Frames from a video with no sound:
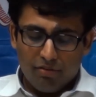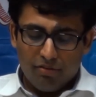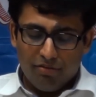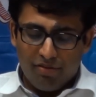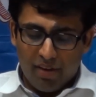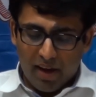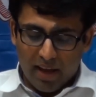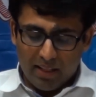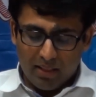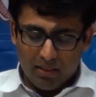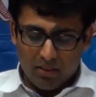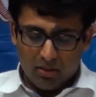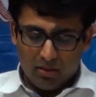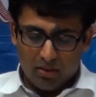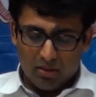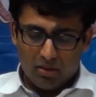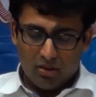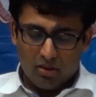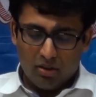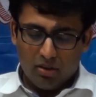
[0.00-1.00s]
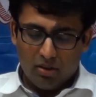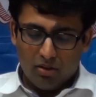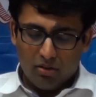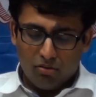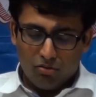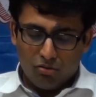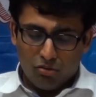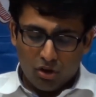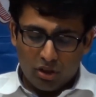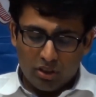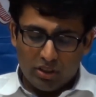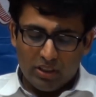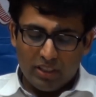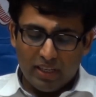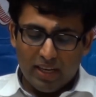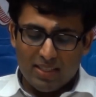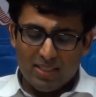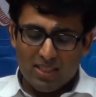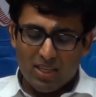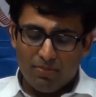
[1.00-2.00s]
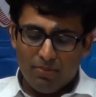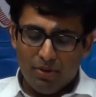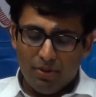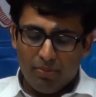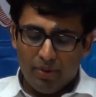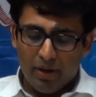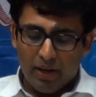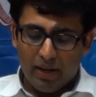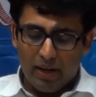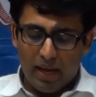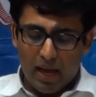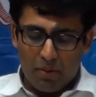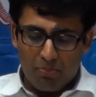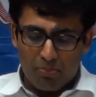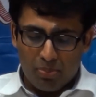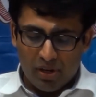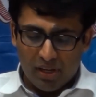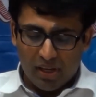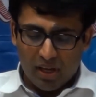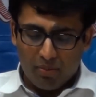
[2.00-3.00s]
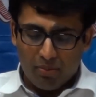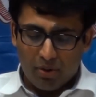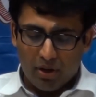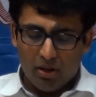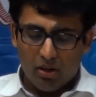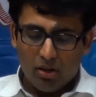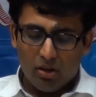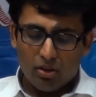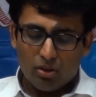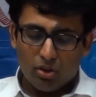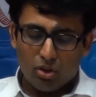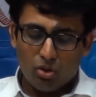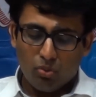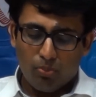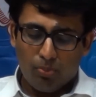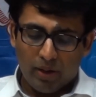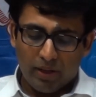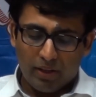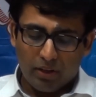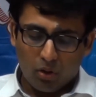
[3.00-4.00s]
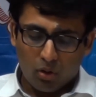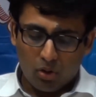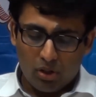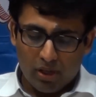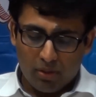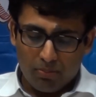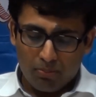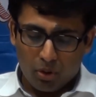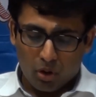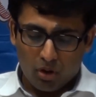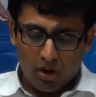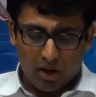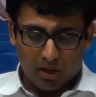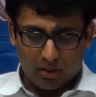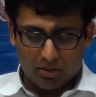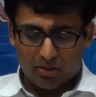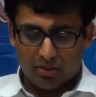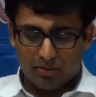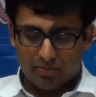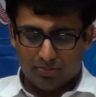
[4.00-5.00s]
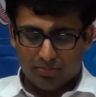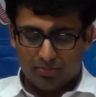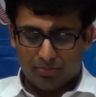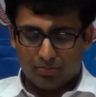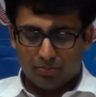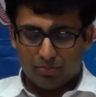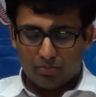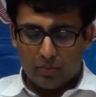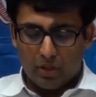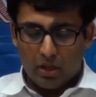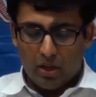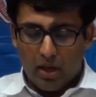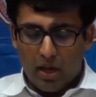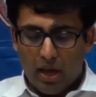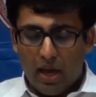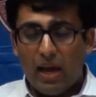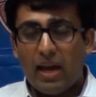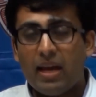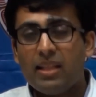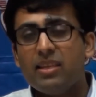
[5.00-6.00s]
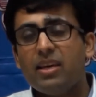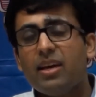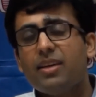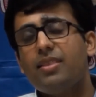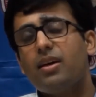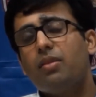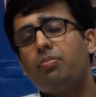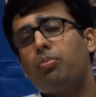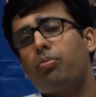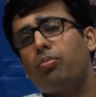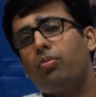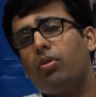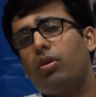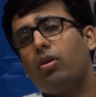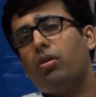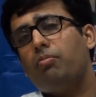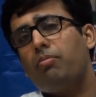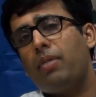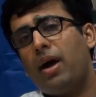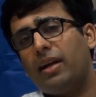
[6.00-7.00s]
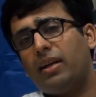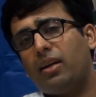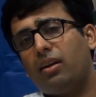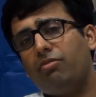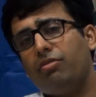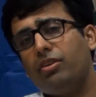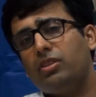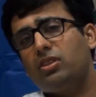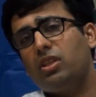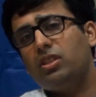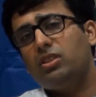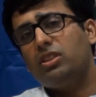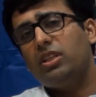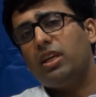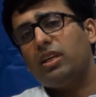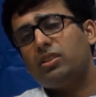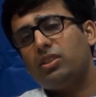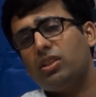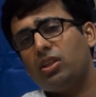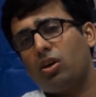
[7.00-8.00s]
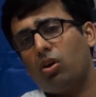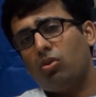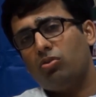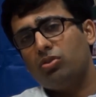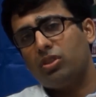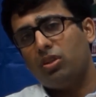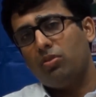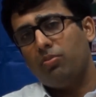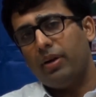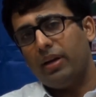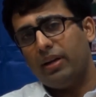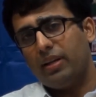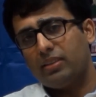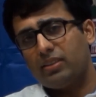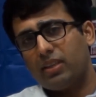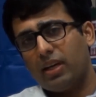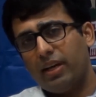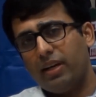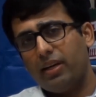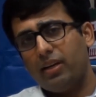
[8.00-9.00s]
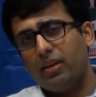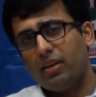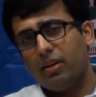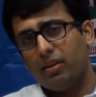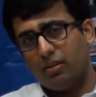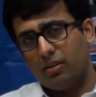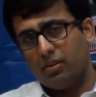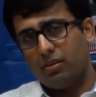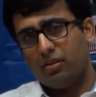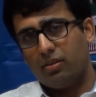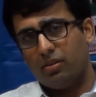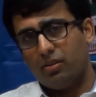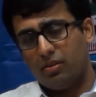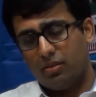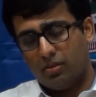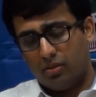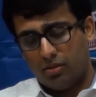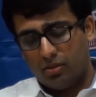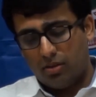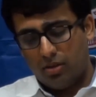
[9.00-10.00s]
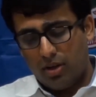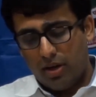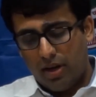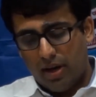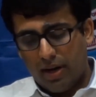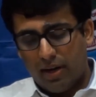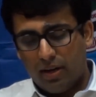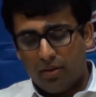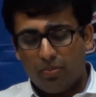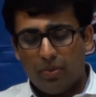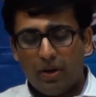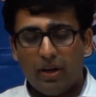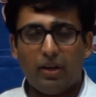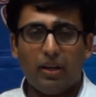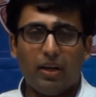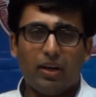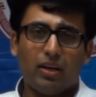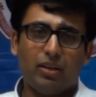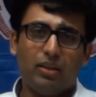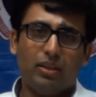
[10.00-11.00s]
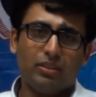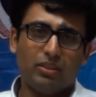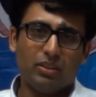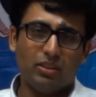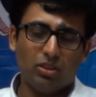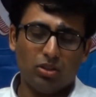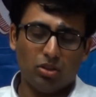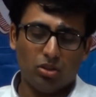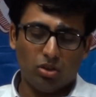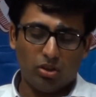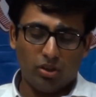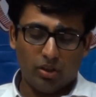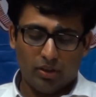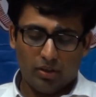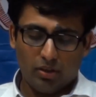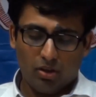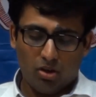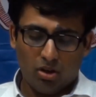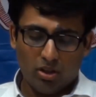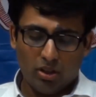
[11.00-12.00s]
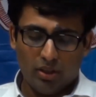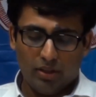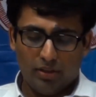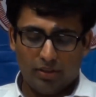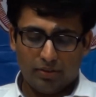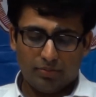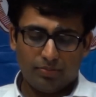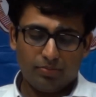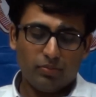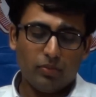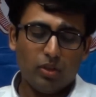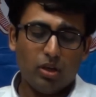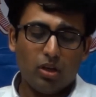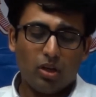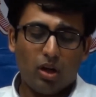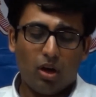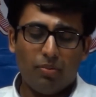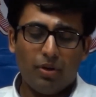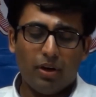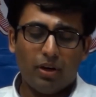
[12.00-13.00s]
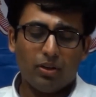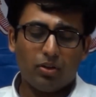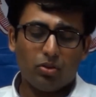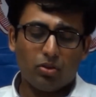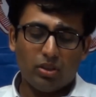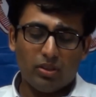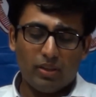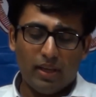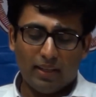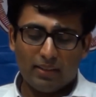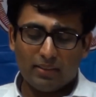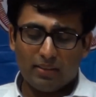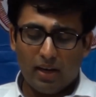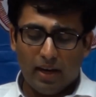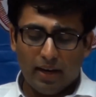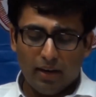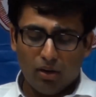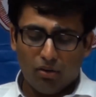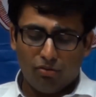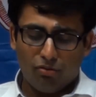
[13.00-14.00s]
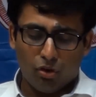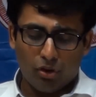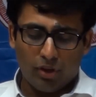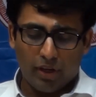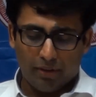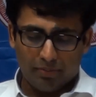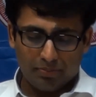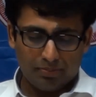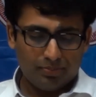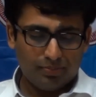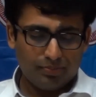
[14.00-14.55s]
when would GST be made applicable to petroleum products. Any other matter which the GST Council may decide, it may take a decision on it. Coming to the next slide of voting.